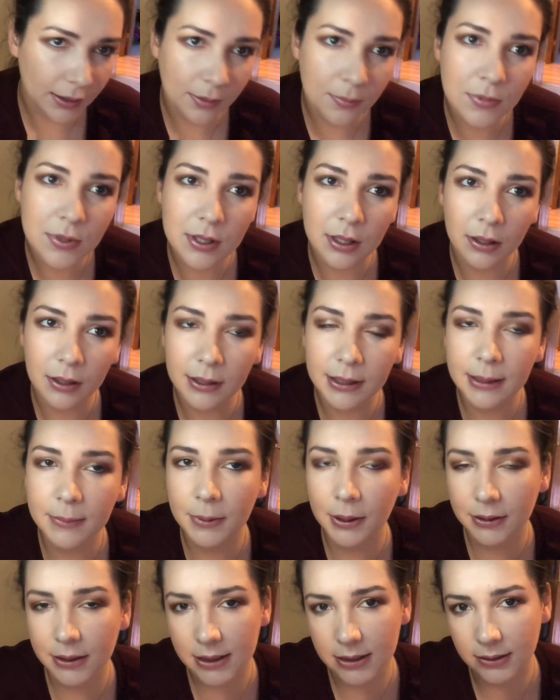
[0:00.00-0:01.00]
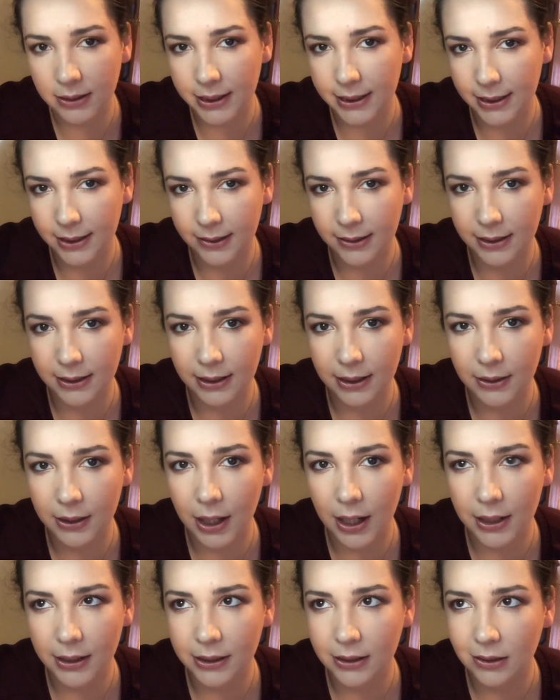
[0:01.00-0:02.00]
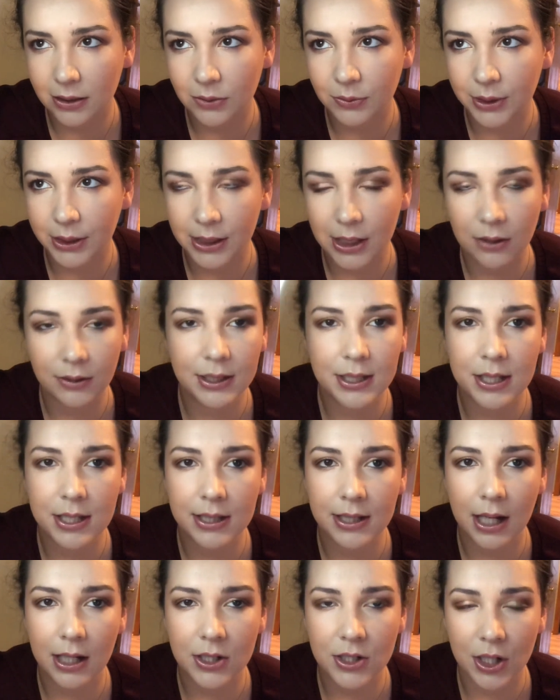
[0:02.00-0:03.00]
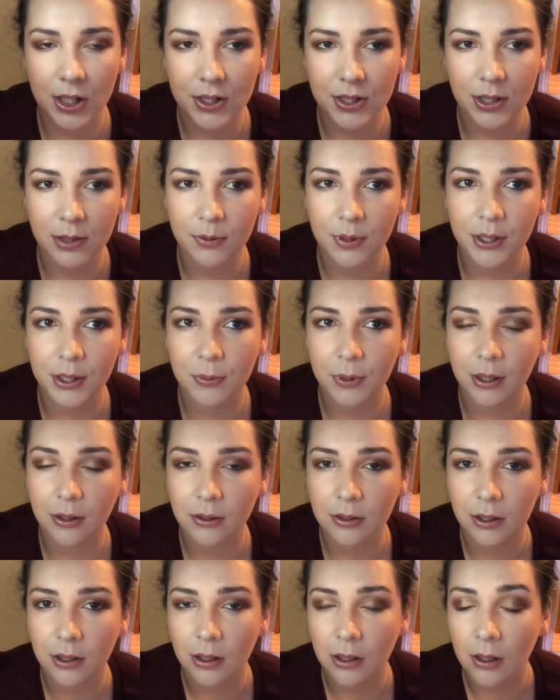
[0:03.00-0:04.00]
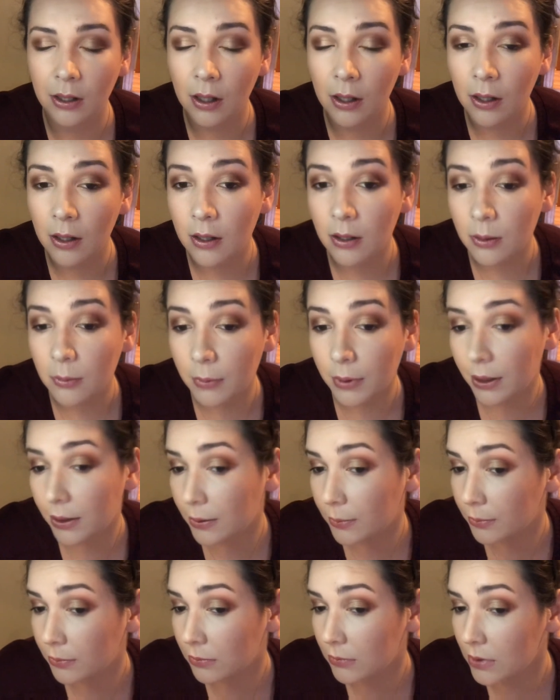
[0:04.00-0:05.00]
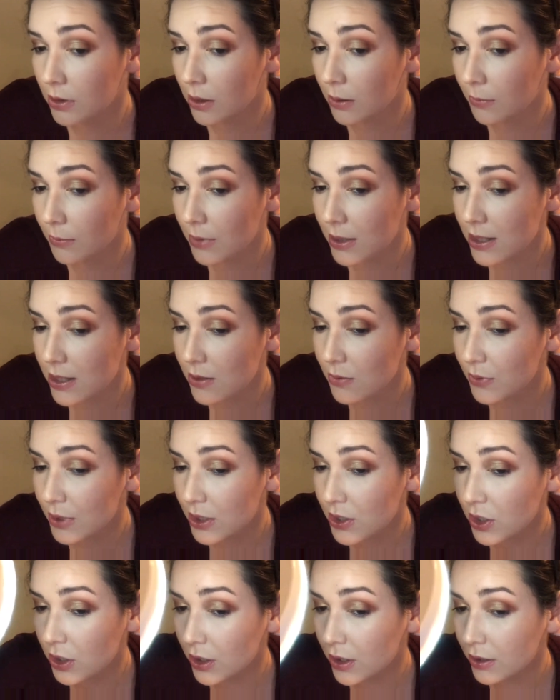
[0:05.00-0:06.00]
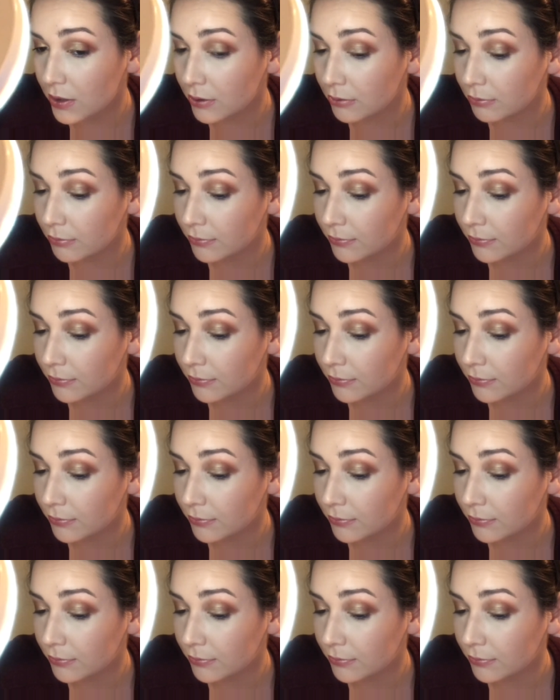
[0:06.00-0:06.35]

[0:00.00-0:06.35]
I'm sorry about this lighting thing. I gotta get this figured out. This is not charging very well. But no, this is finished look.